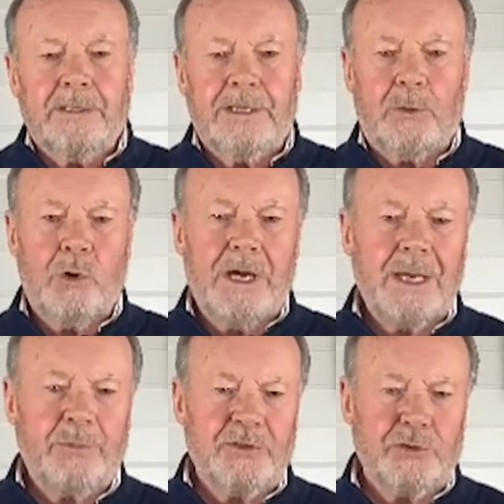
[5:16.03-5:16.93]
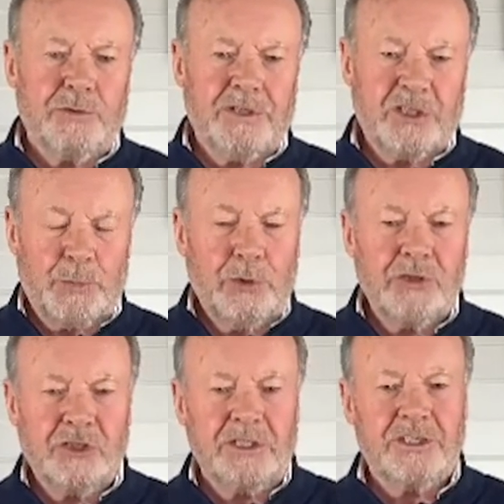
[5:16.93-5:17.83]
Now, what happens on
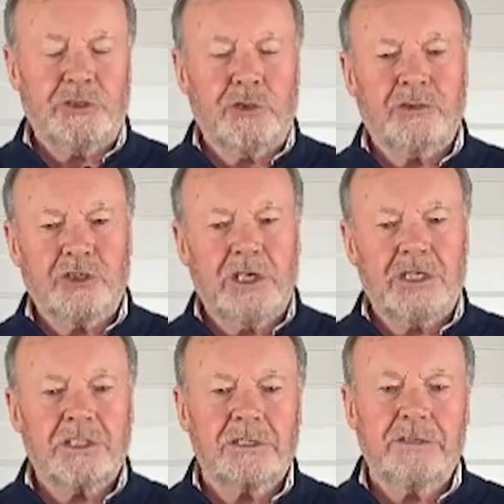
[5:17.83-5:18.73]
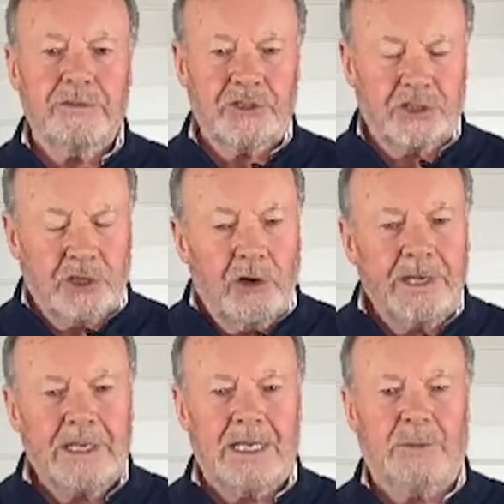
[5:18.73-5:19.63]
dispersion, it's not just the
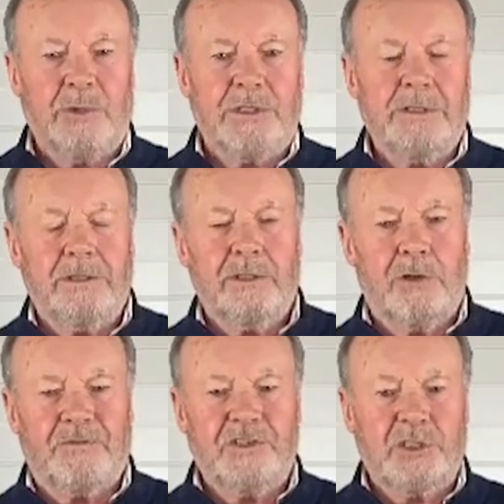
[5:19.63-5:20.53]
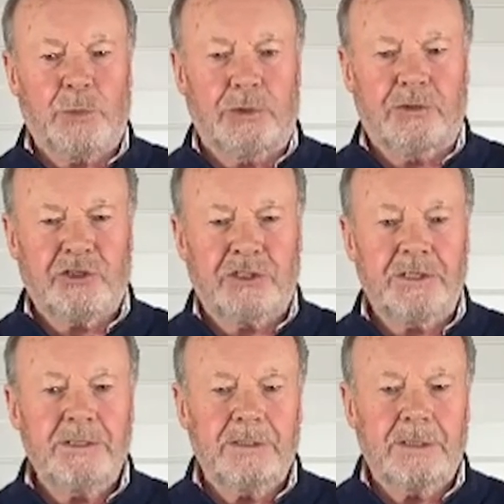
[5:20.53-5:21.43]
side element of
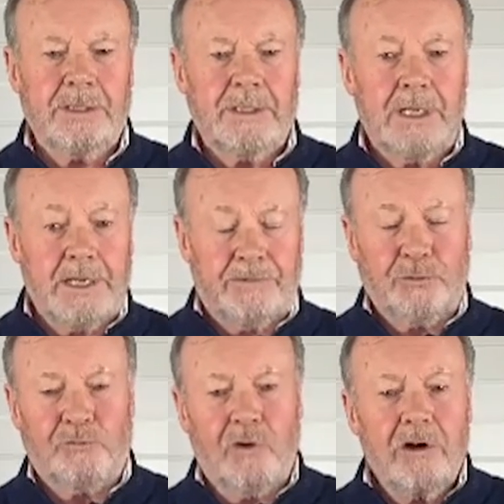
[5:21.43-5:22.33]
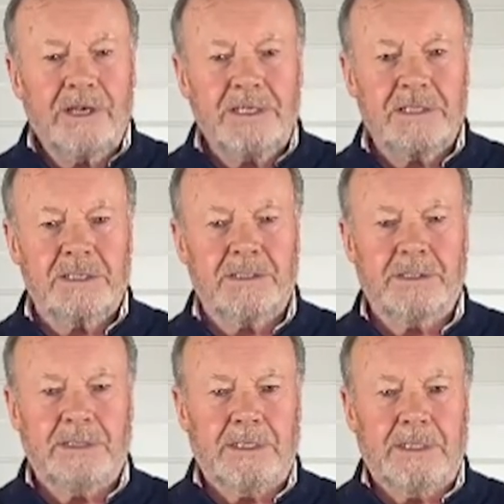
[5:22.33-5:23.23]
dispersion, left or right,
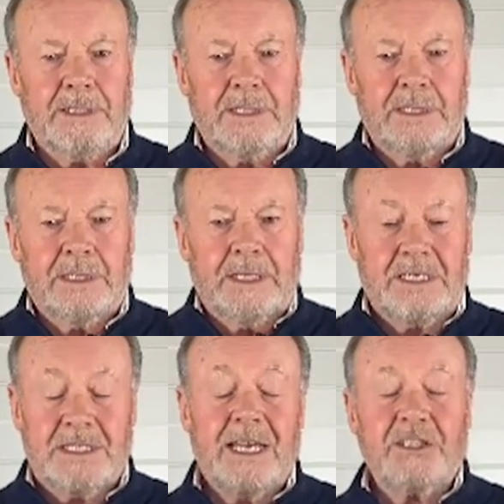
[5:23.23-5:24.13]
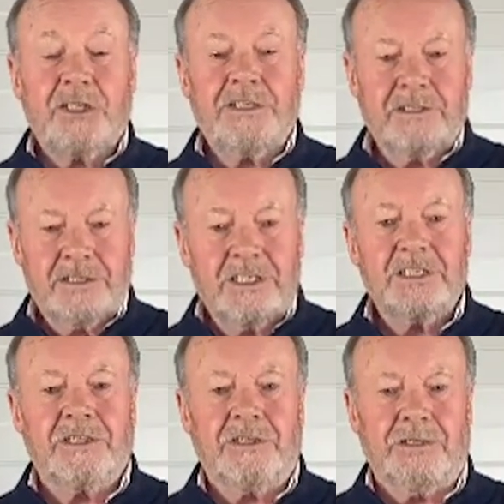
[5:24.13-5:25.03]
it's actually the
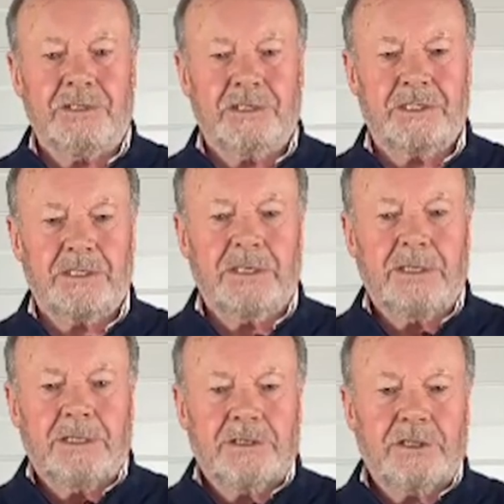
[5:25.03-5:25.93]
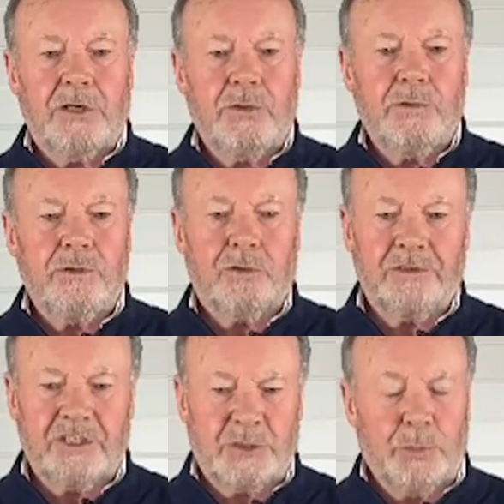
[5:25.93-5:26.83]
distance. So you've
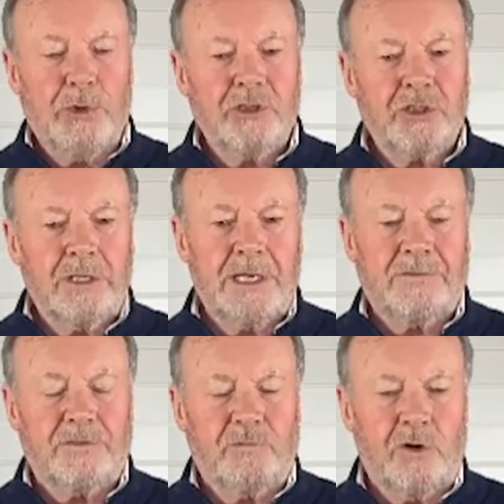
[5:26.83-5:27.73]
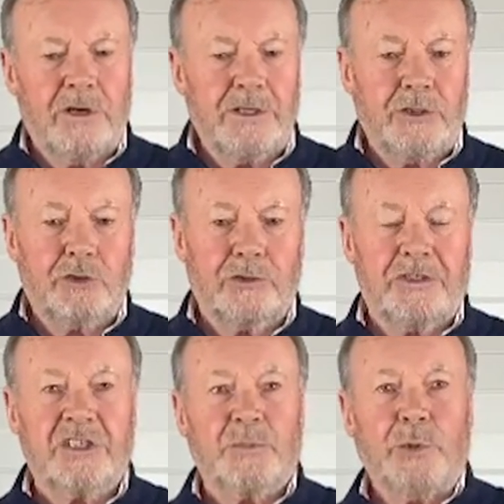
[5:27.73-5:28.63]
got dispersion left and right, you've got
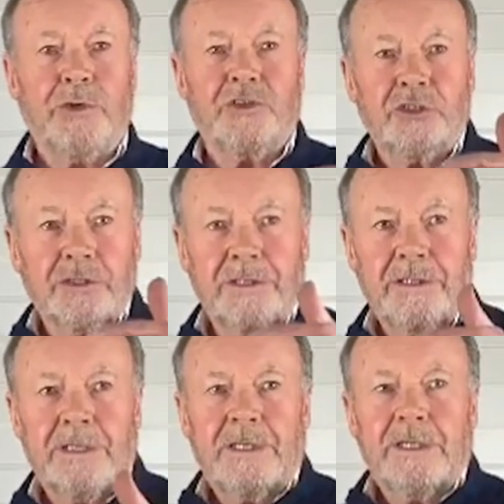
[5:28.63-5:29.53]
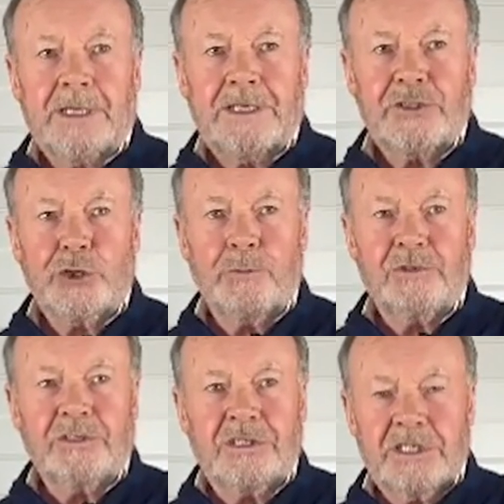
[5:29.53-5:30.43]
dispersion in
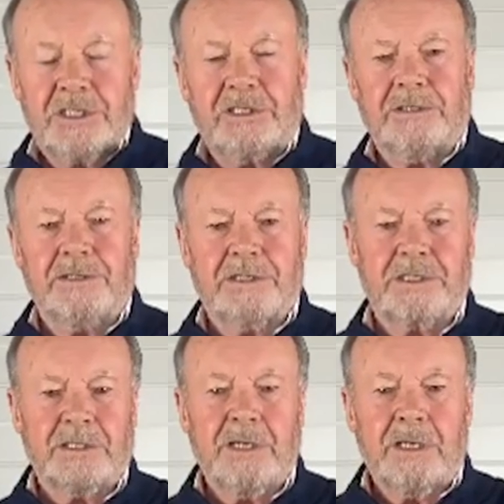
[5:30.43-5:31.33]
terms of distance,